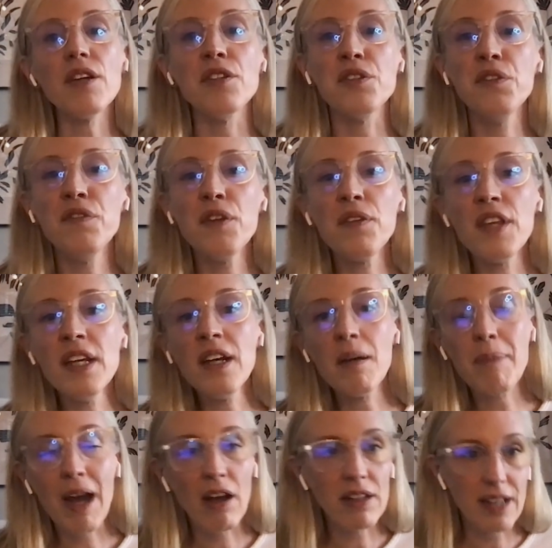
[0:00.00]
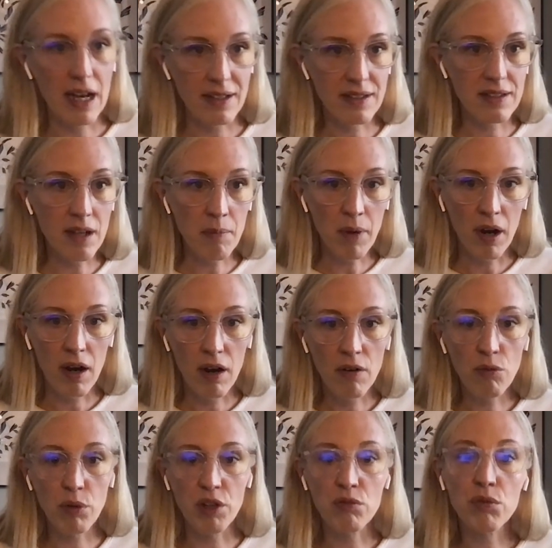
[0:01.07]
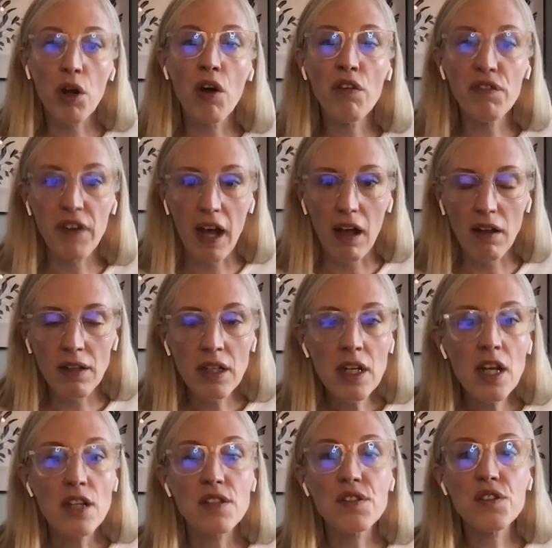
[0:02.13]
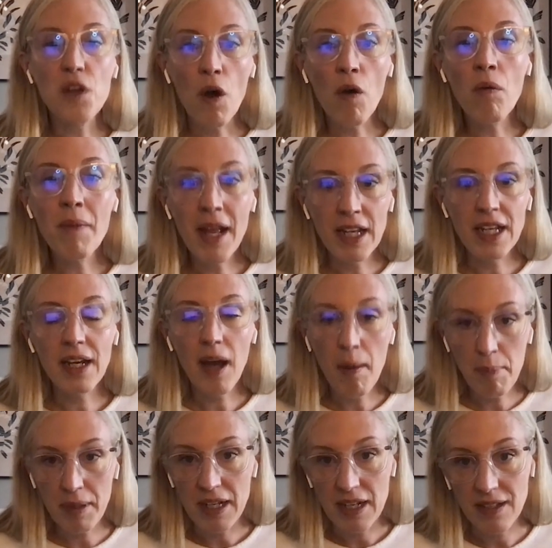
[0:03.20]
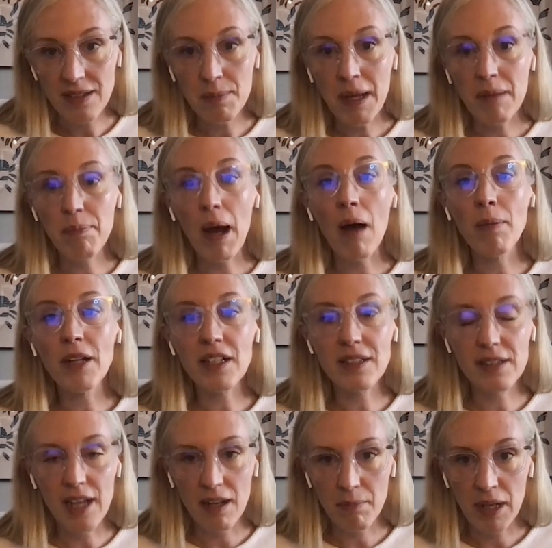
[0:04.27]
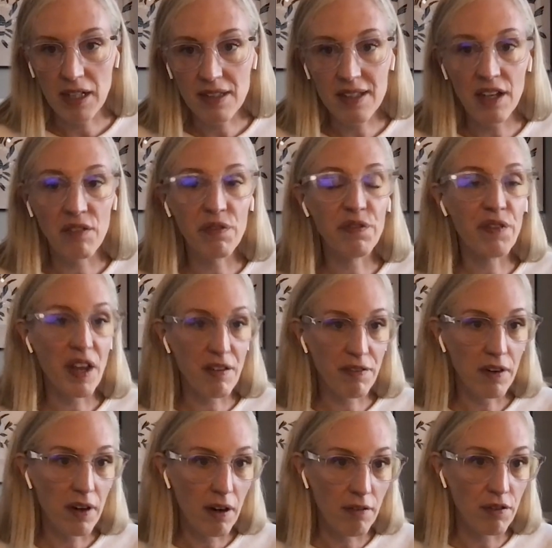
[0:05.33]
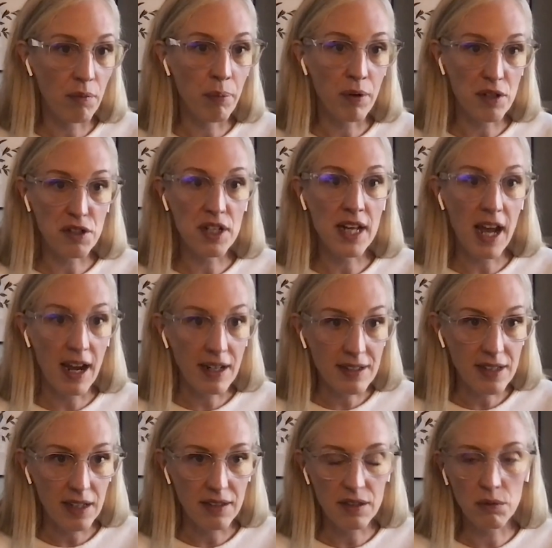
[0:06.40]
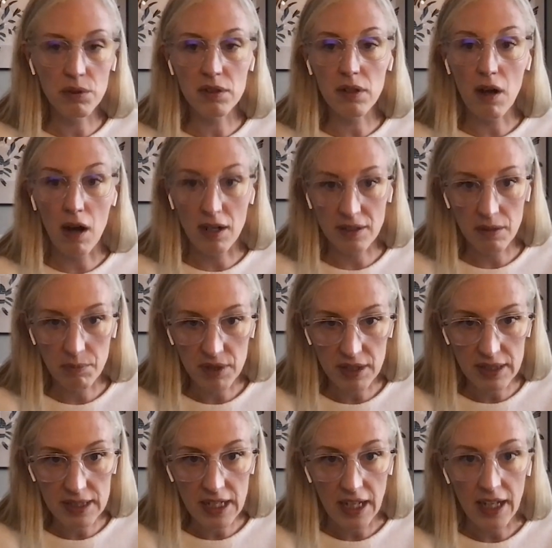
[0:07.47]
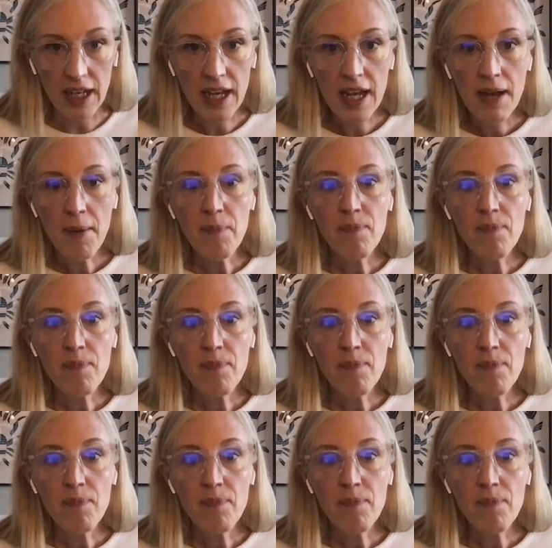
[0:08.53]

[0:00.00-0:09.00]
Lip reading: So if you think about last summer when Roe fell, so many companies made public statements in favor of abortion access. It was awesome to see.